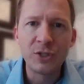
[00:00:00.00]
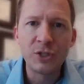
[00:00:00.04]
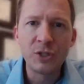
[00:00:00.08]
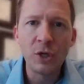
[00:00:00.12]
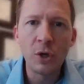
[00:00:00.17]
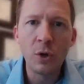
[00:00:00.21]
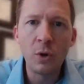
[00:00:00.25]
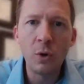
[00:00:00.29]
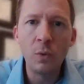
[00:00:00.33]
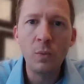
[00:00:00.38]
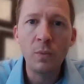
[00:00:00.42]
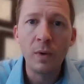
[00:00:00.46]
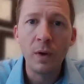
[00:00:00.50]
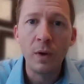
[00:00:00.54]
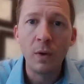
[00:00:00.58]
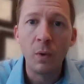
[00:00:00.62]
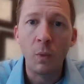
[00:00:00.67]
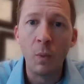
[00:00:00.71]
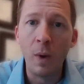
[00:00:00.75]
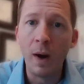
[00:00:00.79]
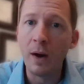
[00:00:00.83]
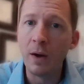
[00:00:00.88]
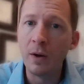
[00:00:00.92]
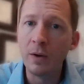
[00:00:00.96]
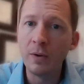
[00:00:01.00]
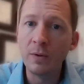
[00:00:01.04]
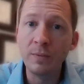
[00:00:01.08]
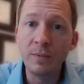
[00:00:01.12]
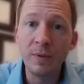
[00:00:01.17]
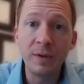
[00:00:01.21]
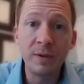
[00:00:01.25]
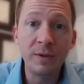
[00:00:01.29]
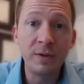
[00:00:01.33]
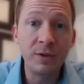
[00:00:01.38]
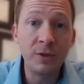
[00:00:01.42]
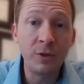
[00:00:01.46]
And so,
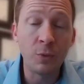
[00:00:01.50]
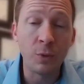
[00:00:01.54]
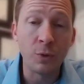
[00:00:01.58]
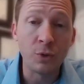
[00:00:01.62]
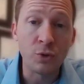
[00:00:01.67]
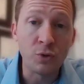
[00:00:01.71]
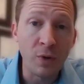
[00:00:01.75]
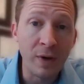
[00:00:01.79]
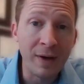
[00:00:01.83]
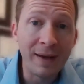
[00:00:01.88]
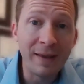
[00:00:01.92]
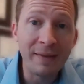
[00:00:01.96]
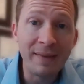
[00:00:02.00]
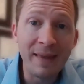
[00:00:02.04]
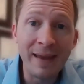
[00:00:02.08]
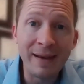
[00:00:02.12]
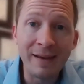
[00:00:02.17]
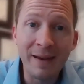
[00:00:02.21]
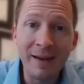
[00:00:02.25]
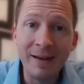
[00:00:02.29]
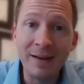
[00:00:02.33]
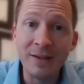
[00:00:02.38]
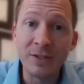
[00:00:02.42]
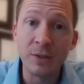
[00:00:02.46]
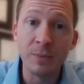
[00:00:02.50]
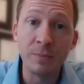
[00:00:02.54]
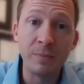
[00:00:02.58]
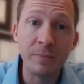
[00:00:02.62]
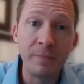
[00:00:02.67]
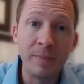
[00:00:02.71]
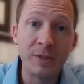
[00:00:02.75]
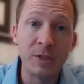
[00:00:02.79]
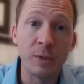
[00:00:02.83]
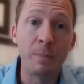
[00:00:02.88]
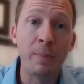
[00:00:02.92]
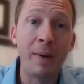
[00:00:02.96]
while you were drinking that night, is
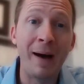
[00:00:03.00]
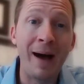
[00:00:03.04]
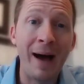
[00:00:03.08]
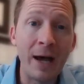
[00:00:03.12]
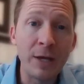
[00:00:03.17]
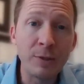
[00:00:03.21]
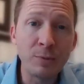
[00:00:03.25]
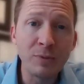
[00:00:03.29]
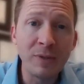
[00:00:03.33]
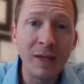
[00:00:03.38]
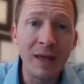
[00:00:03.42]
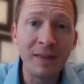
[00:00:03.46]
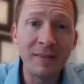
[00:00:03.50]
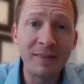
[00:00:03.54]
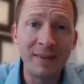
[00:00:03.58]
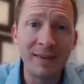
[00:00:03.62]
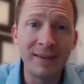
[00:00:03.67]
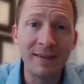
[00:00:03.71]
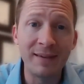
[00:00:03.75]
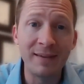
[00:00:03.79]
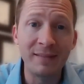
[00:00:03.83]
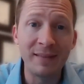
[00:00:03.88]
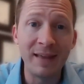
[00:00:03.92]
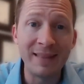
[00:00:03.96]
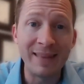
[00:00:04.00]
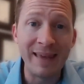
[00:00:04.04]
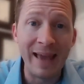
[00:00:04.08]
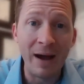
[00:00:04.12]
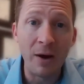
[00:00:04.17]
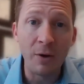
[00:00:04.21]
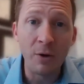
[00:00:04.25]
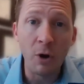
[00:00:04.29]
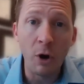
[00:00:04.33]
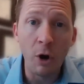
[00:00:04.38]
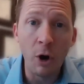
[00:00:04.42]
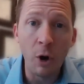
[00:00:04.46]
it possible that
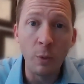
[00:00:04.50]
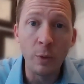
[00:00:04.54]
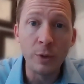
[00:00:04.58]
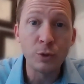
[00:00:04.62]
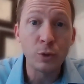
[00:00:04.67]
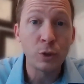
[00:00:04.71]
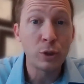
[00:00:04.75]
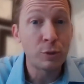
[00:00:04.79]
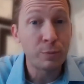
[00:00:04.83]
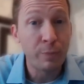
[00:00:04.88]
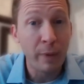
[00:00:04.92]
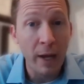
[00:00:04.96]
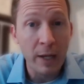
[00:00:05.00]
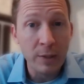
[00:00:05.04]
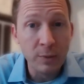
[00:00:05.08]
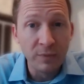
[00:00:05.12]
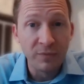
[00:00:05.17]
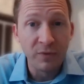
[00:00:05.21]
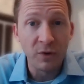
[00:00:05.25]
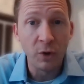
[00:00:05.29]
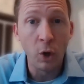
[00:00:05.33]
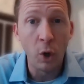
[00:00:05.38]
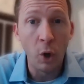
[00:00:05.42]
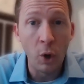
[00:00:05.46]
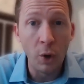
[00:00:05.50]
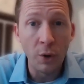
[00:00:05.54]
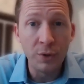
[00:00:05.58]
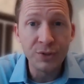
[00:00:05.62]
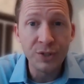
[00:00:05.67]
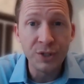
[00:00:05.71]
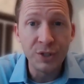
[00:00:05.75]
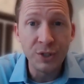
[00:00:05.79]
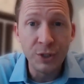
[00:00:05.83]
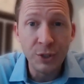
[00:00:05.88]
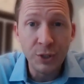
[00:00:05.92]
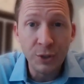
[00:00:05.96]
the alcohol was responsible for
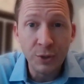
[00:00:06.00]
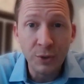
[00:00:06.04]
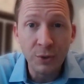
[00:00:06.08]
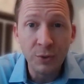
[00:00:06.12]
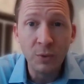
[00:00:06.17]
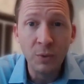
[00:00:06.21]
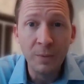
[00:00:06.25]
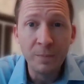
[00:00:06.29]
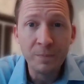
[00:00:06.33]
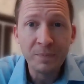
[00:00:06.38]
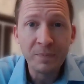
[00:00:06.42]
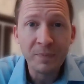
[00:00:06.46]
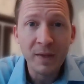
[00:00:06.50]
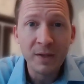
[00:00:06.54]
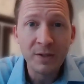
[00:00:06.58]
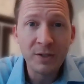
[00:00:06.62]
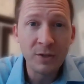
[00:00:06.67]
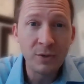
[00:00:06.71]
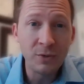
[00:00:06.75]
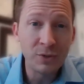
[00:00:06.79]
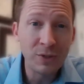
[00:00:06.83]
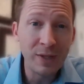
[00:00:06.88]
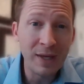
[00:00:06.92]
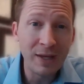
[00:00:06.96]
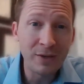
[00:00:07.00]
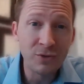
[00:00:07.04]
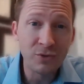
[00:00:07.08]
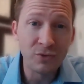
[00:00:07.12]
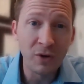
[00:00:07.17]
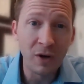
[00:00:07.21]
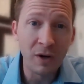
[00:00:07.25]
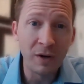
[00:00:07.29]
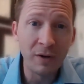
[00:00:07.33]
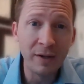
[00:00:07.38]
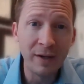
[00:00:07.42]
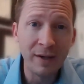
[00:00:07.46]
causing you to use
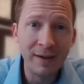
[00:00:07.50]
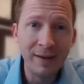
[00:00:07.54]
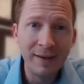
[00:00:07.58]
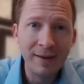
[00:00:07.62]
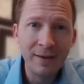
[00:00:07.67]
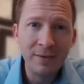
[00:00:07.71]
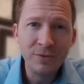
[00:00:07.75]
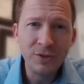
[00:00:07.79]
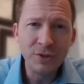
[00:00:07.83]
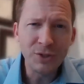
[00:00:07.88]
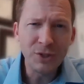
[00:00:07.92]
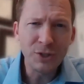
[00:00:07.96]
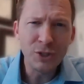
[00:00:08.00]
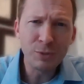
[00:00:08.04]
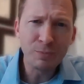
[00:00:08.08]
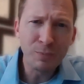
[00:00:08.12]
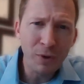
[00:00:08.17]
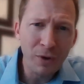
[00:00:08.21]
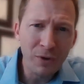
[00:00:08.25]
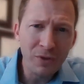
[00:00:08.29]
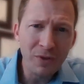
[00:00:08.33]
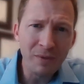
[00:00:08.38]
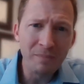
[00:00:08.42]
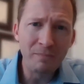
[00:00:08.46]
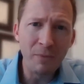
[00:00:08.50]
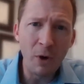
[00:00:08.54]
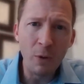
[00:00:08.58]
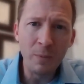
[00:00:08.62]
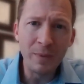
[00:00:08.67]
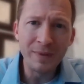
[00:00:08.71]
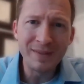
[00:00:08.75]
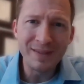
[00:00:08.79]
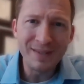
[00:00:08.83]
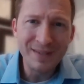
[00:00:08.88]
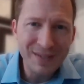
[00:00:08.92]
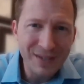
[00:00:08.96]
that drug? Just a spur of the
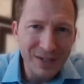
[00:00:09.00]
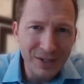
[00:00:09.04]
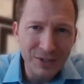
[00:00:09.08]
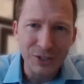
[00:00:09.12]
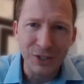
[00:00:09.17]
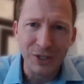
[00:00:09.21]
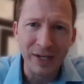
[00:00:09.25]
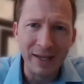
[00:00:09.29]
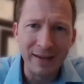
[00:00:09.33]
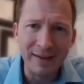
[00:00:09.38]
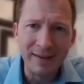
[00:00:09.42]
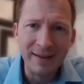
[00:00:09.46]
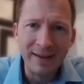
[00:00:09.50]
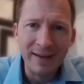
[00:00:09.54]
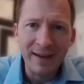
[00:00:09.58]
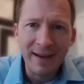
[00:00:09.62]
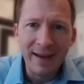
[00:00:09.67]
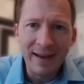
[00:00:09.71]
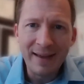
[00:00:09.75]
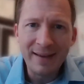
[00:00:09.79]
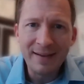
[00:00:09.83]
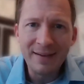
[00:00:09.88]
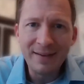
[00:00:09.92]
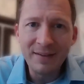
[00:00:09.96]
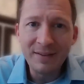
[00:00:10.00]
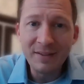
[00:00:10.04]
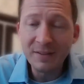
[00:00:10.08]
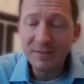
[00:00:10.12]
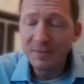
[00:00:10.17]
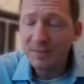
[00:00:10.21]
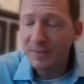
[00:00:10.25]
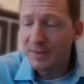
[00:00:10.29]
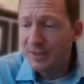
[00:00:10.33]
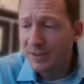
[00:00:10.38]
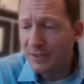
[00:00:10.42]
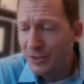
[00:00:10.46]
moment decision, and
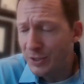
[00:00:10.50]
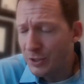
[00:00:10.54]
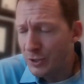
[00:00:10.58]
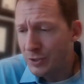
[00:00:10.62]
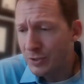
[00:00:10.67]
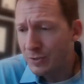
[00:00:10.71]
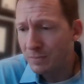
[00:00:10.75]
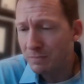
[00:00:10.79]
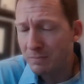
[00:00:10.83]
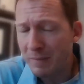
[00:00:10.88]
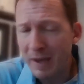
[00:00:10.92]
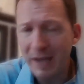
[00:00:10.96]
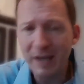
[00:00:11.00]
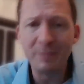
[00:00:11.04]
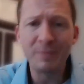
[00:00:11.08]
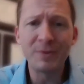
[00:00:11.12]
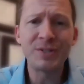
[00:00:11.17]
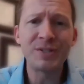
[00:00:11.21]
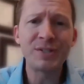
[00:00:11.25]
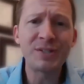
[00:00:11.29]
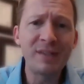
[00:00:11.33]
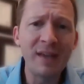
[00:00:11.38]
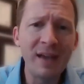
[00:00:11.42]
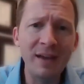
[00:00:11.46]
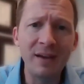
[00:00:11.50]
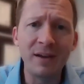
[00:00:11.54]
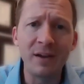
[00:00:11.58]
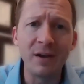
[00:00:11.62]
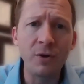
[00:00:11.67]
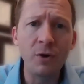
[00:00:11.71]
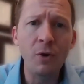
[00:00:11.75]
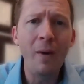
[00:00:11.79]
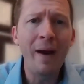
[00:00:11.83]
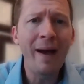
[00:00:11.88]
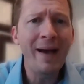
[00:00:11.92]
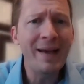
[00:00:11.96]
you just made a
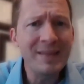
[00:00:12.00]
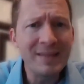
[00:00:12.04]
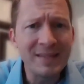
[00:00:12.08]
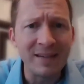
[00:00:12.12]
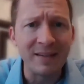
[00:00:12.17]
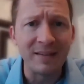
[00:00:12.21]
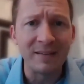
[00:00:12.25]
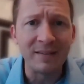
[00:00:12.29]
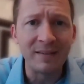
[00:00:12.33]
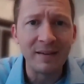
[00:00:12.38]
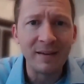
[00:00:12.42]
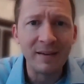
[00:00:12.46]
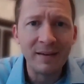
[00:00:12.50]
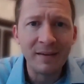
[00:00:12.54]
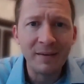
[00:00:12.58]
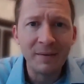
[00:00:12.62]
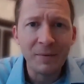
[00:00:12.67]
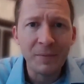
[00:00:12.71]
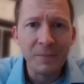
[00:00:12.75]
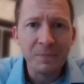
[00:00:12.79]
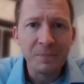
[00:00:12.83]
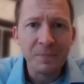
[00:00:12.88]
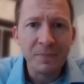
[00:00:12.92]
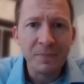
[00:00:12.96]
mistake. Who hasn't?